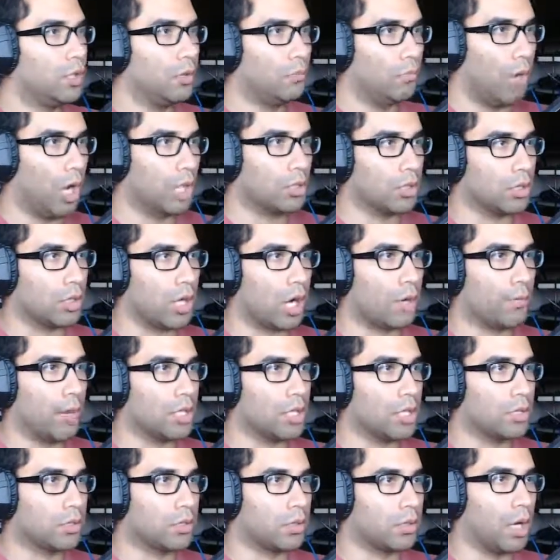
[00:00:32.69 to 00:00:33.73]
I
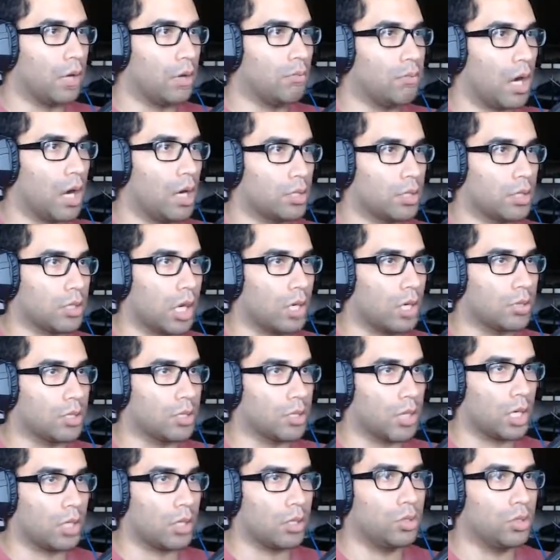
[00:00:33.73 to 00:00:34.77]
magically come back. This house is
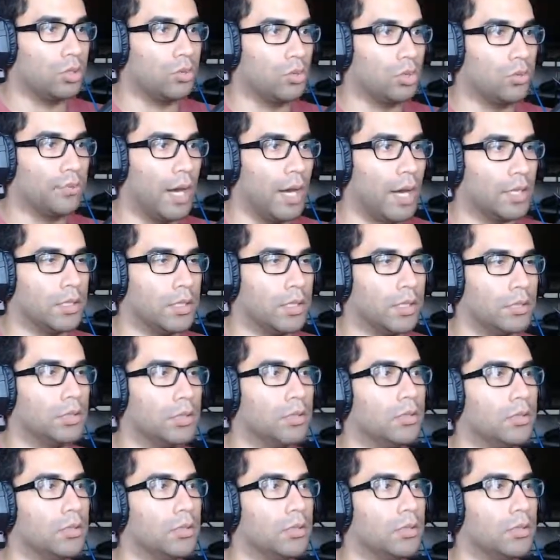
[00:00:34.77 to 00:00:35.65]
like a huge magnet.